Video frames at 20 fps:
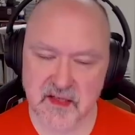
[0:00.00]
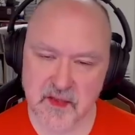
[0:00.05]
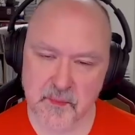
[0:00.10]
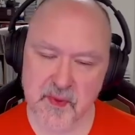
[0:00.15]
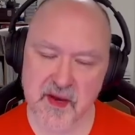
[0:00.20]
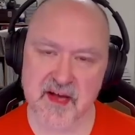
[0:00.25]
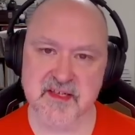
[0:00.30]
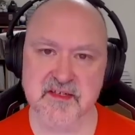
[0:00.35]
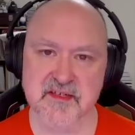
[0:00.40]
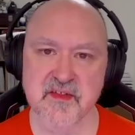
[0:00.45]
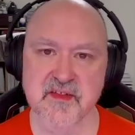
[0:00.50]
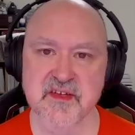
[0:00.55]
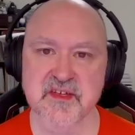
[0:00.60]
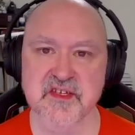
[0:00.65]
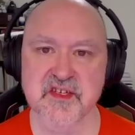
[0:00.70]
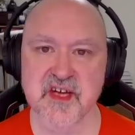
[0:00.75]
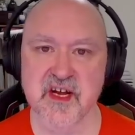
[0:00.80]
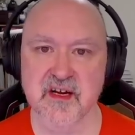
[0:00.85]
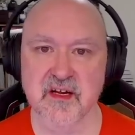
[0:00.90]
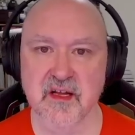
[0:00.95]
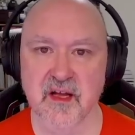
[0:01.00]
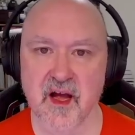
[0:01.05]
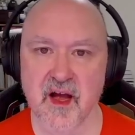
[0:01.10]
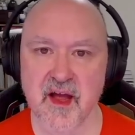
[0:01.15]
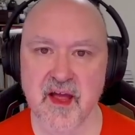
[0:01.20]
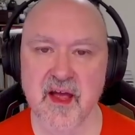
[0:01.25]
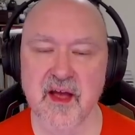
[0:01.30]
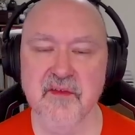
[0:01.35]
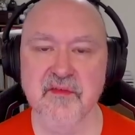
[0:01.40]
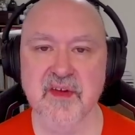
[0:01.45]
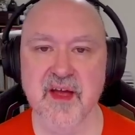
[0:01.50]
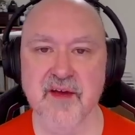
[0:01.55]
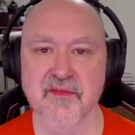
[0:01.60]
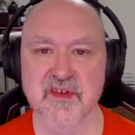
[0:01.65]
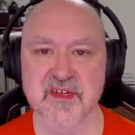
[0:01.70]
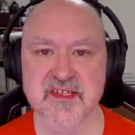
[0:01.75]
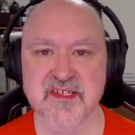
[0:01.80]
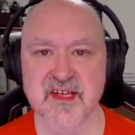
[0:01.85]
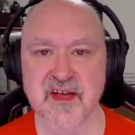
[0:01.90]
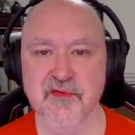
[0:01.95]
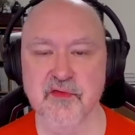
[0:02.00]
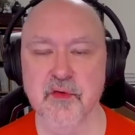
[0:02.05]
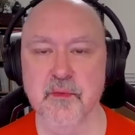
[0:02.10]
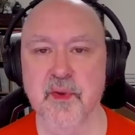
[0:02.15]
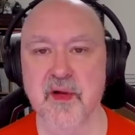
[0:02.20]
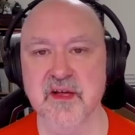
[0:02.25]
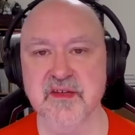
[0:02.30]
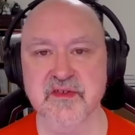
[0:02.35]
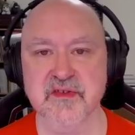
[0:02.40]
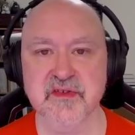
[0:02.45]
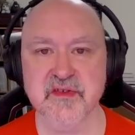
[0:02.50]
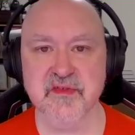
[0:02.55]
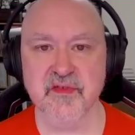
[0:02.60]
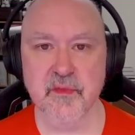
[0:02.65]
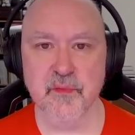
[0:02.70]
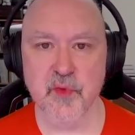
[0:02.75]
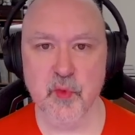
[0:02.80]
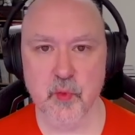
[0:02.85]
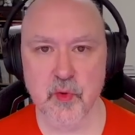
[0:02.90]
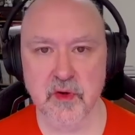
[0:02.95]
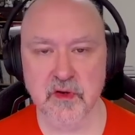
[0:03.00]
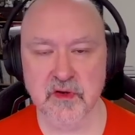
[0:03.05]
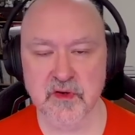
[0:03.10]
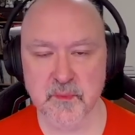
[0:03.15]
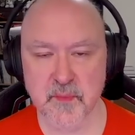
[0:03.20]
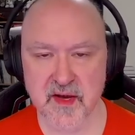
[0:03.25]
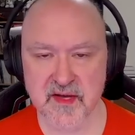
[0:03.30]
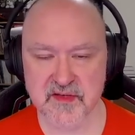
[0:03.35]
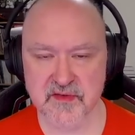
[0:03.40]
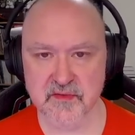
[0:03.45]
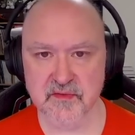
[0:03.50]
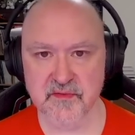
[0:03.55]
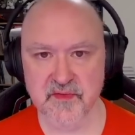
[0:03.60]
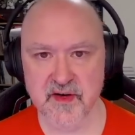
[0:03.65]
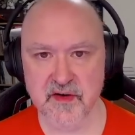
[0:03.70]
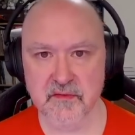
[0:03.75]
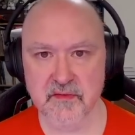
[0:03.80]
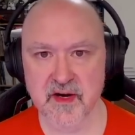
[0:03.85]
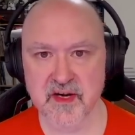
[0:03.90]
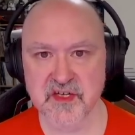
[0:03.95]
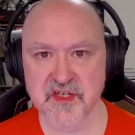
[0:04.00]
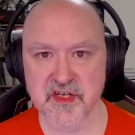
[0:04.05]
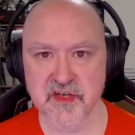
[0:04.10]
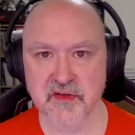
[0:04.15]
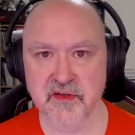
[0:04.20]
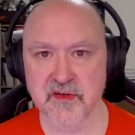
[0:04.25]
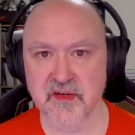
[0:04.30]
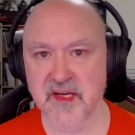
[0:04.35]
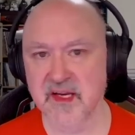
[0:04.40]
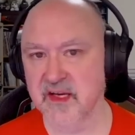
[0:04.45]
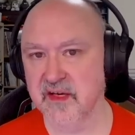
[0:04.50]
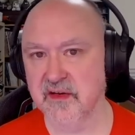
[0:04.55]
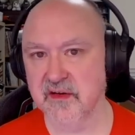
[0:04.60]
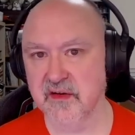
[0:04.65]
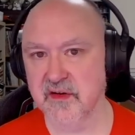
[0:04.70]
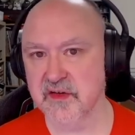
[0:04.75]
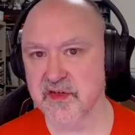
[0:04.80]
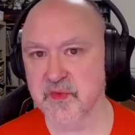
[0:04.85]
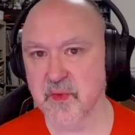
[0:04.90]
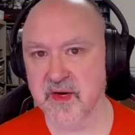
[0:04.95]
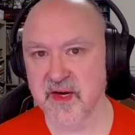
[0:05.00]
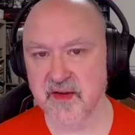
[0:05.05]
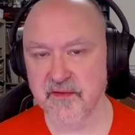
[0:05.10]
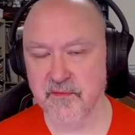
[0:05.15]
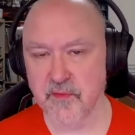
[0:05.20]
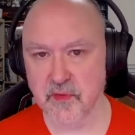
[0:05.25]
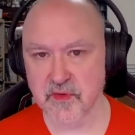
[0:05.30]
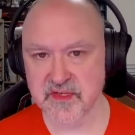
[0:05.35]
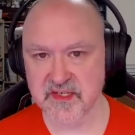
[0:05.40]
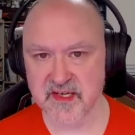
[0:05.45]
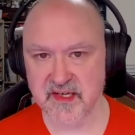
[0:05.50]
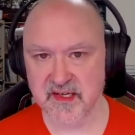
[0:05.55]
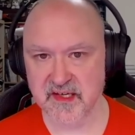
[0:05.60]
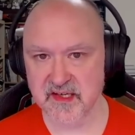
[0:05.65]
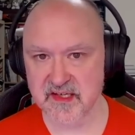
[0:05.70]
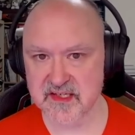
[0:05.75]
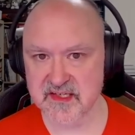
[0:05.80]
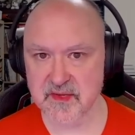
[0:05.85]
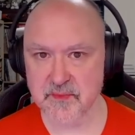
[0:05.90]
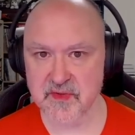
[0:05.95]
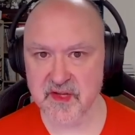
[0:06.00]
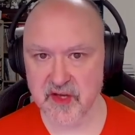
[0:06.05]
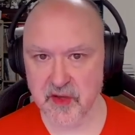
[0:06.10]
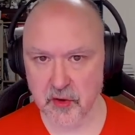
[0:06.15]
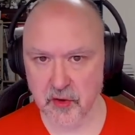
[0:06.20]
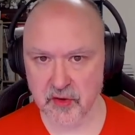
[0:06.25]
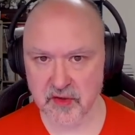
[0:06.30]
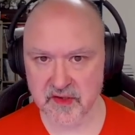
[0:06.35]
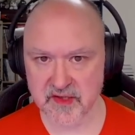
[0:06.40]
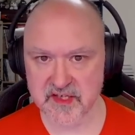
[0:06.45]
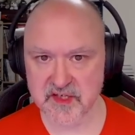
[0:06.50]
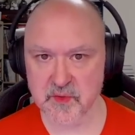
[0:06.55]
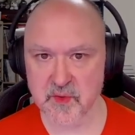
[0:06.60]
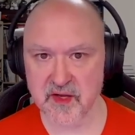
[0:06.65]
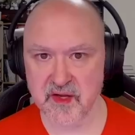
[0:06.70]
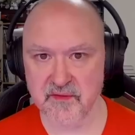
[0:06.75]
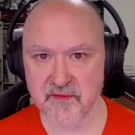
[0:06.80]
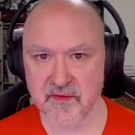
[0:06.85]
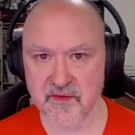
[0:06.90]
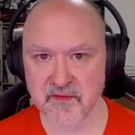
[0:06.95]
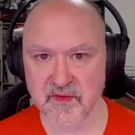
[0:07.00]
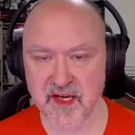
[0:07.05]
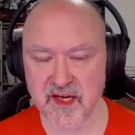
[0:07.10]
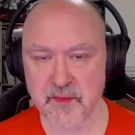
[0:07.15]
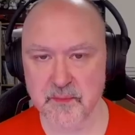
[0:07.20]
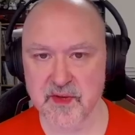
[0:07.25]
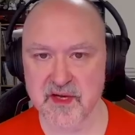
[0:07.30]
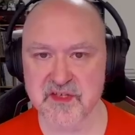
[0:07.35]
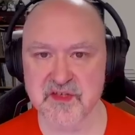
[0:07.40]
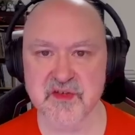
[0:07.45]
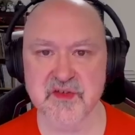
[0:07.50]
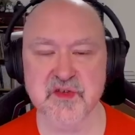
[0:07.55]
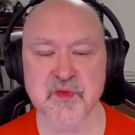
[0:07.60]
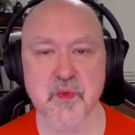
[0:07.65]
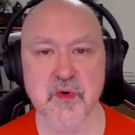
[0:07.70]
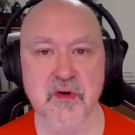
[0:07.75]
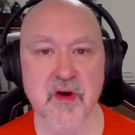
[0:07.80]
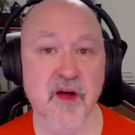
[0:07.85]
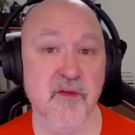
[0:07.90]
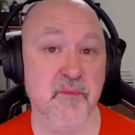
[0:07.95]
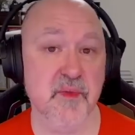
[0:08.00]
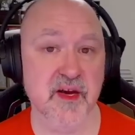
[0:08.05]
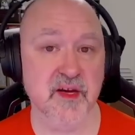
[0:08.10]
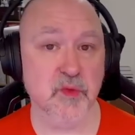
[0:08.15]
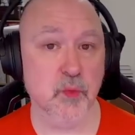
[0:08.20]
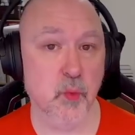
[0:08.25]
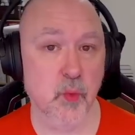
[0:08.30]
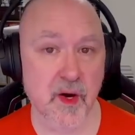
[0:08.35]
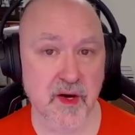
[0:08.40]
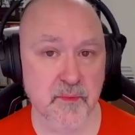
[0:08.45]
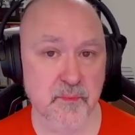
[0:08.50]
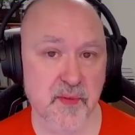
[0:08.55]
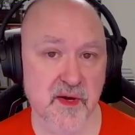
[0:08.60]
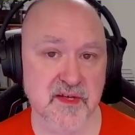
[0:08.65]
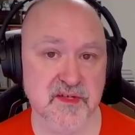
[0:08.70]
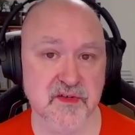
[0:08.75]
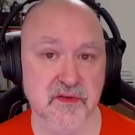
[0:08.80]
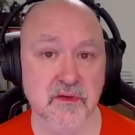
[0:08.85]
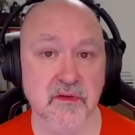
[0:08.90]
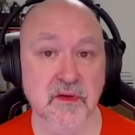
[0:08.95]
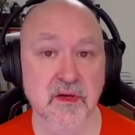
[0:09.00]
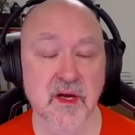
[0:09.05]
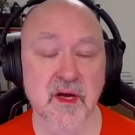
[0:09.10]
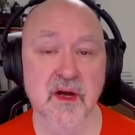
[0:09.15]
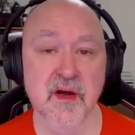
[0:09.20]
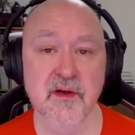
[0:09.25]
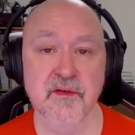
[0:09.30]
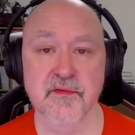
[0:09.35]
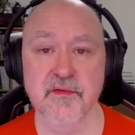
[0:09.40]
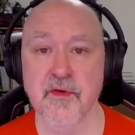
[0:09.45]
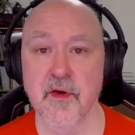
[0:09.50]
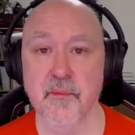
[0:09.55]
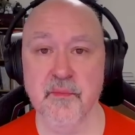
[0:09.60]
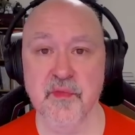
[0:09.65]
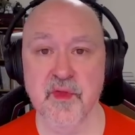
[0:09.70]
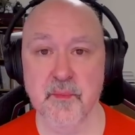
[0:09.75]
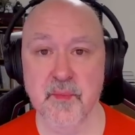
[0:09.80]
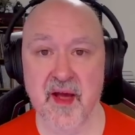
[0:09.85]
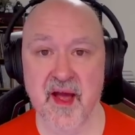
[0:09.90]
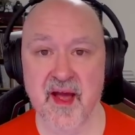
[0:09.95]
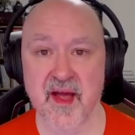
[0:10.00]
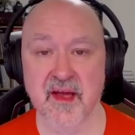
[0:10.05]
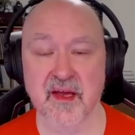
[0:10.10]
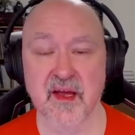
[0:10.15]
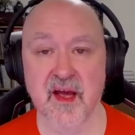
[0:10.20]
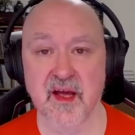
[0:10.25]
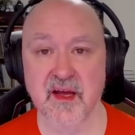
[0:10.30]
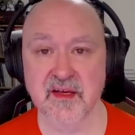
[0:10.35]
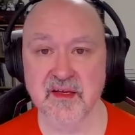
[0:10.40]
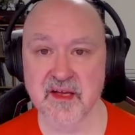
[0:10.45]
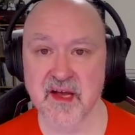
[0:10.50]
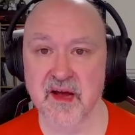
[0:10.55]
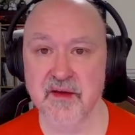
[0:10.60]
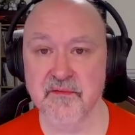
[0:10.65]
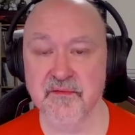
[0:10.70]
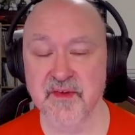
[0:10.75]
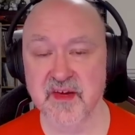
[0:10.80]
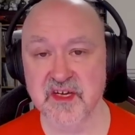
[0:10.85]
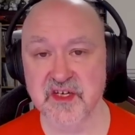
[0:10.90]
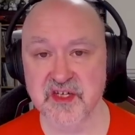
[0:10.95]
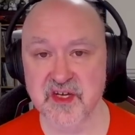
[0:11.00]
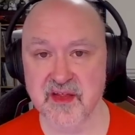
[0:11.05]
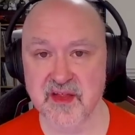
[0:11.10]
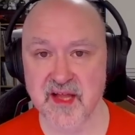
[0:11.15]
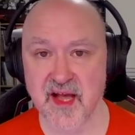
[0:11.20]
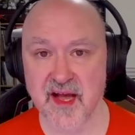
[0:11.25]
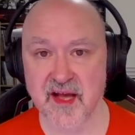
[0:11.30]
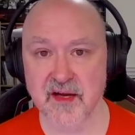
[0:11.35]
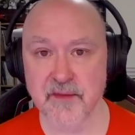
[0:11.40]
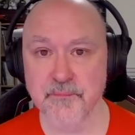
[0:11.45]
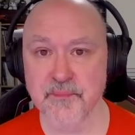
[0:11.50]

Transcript: past on this channel, I have covered several puzzles from the World Puzzle Federation in 2014 and some of the early 2015 puzzles, where I've picked one puzzle from the pack and cut featured that.